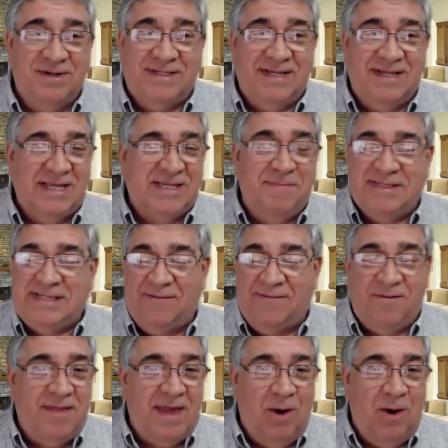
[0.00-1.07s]
6 months
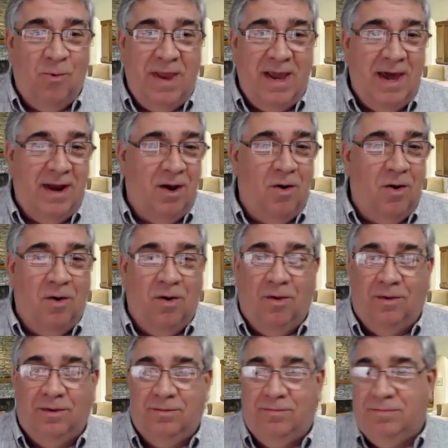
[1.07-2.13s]
after that, we got a
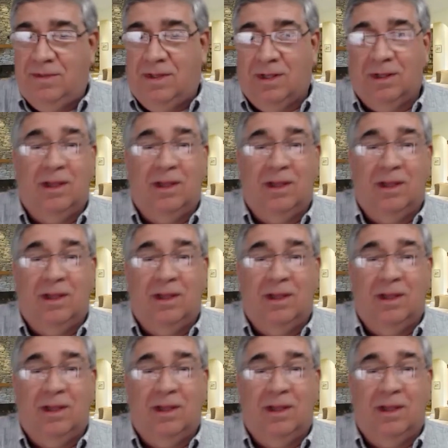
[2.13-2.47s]
whole glut